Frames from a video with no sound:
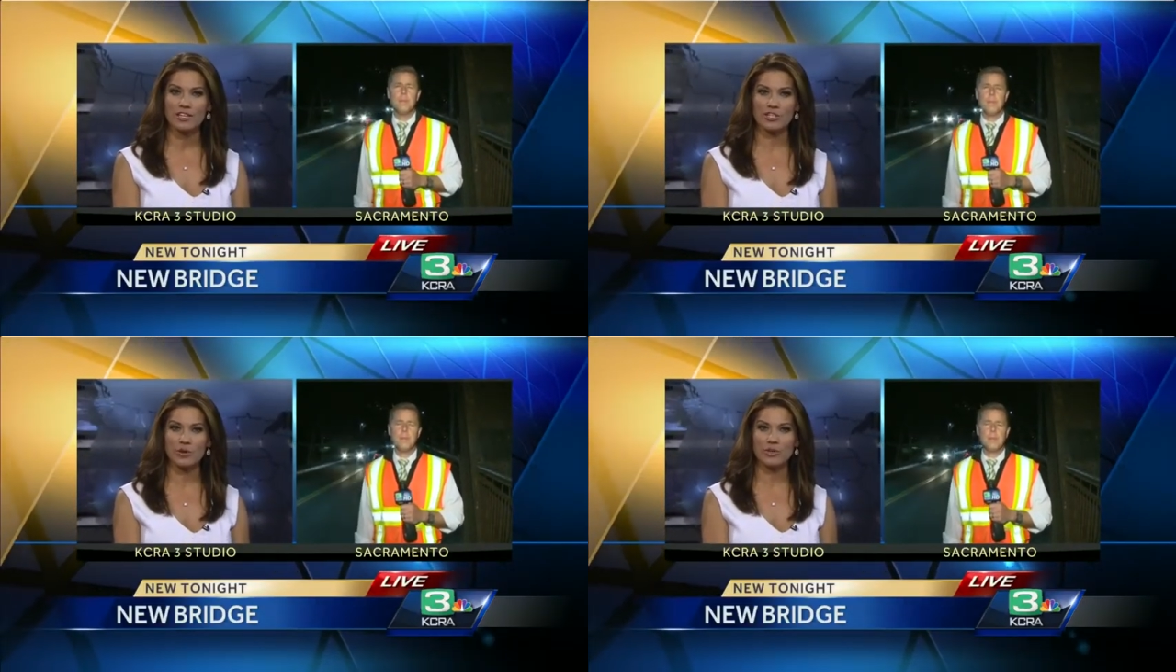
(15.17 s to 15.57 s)

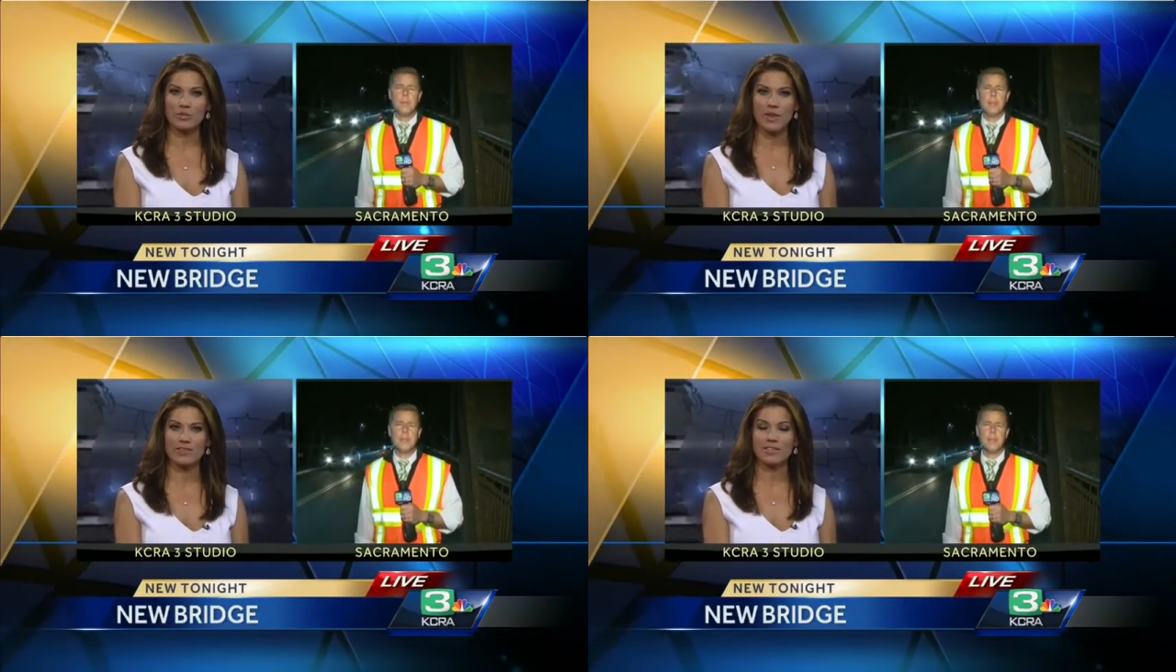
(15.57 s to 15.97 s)
to show
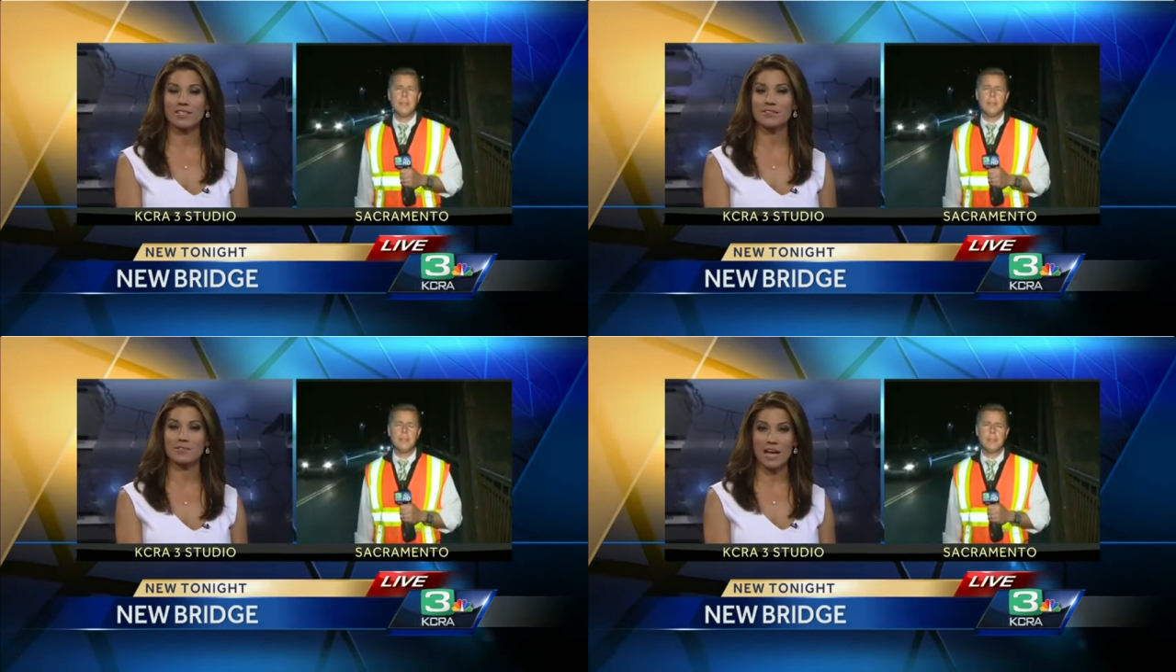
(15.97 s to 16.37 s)
us why the
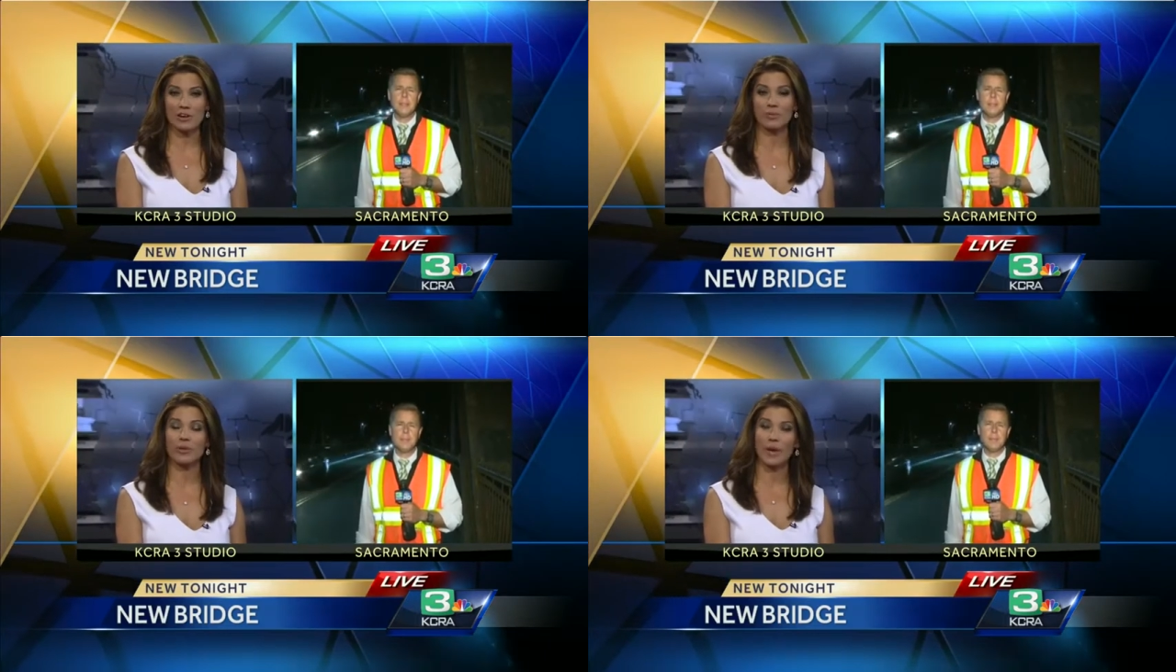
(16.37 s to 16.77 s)
cities of
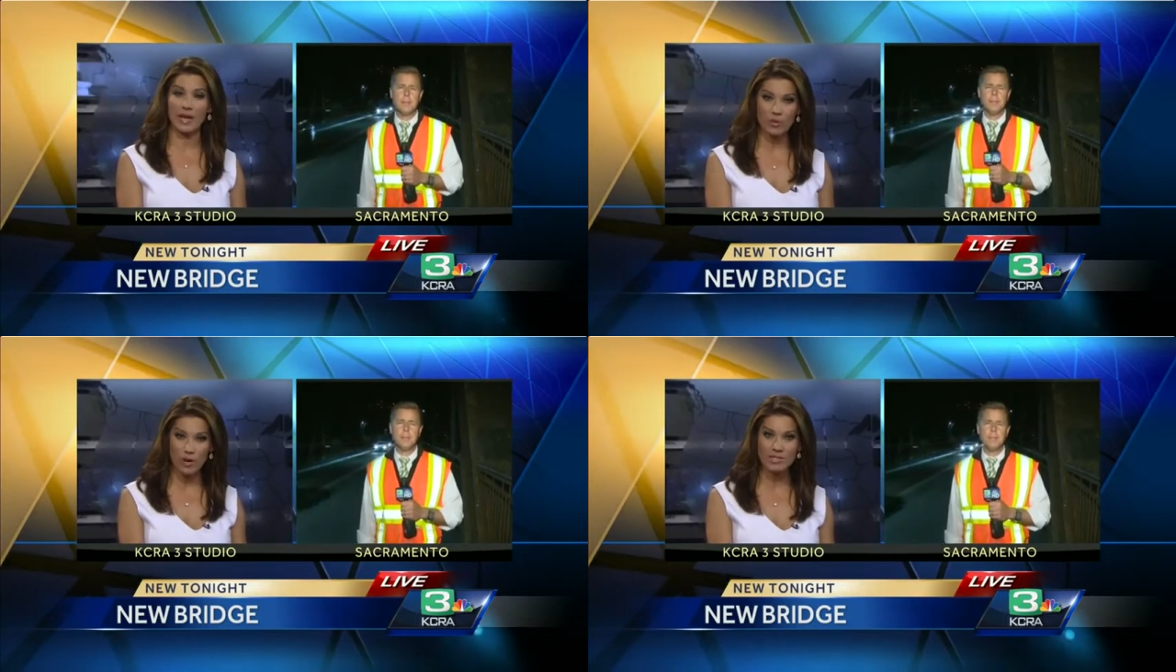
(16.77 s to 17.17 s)
Sacramento
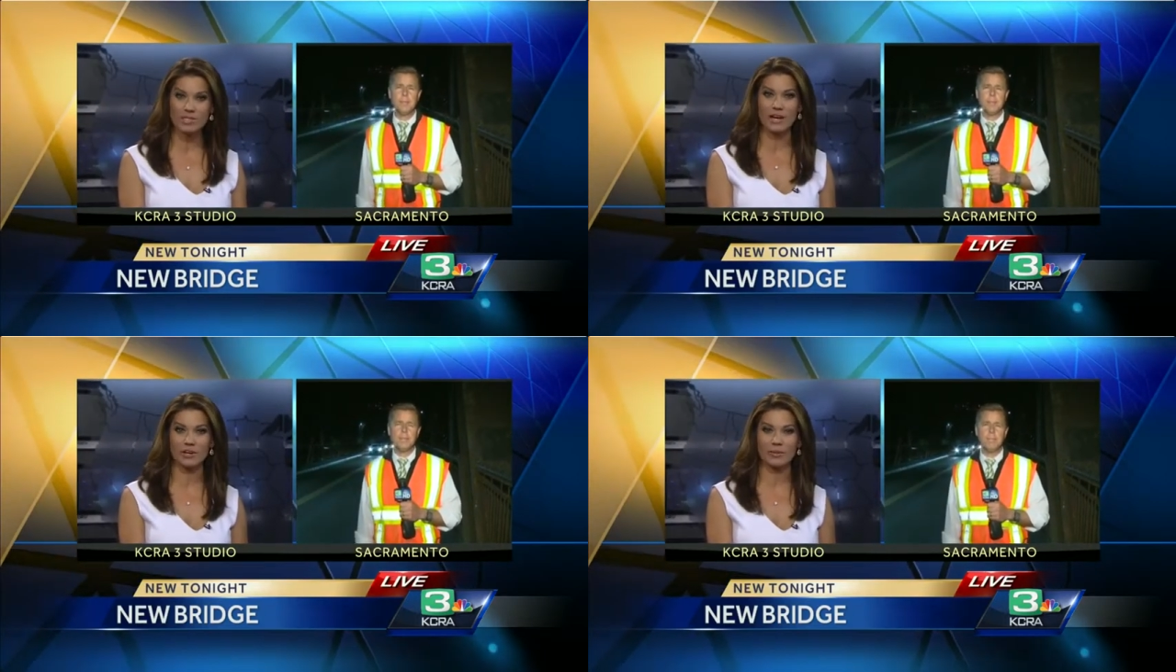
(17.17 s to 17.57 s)
and
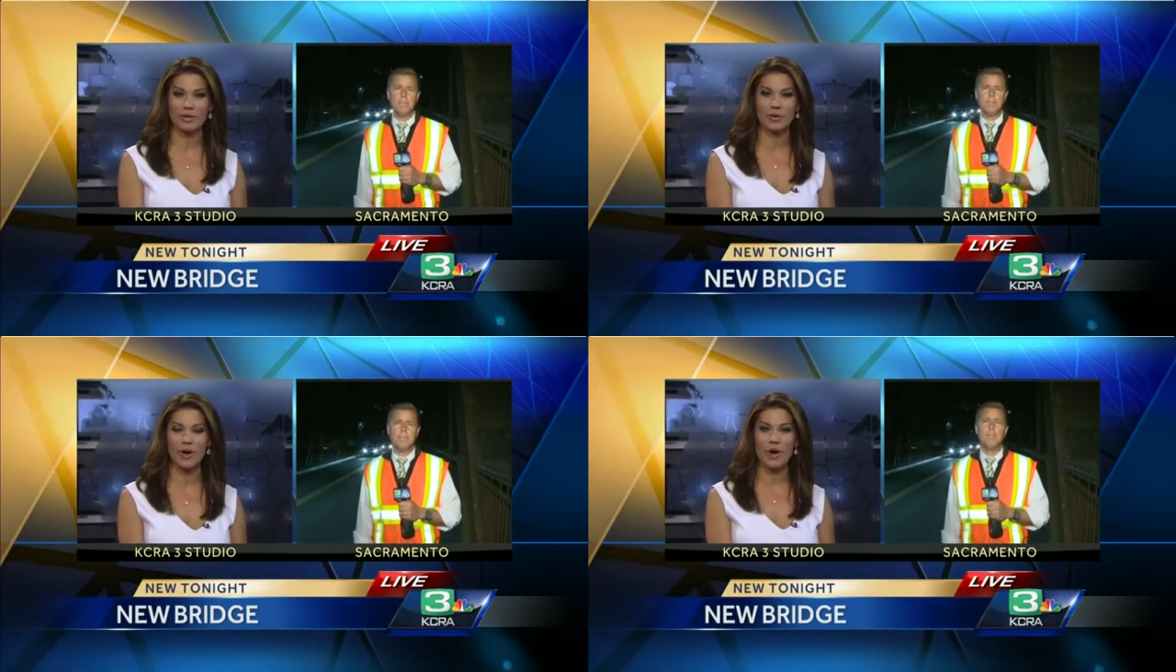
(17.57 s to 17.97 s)
West
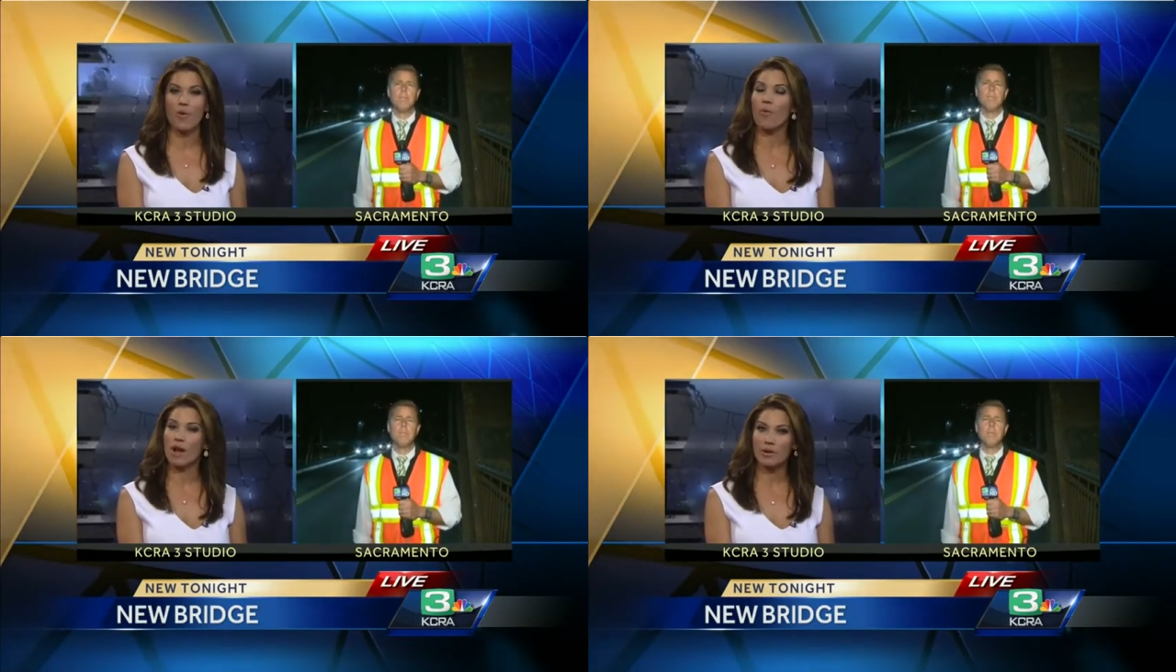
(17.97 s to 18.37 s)
Sacramento
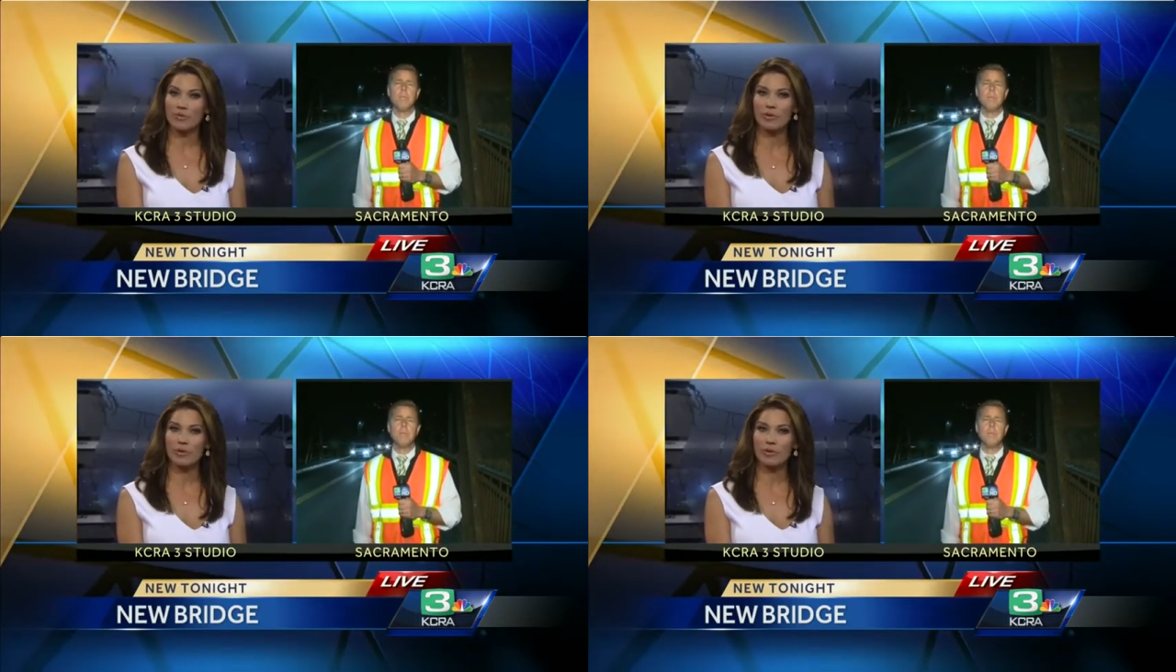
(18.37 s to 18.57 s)
want it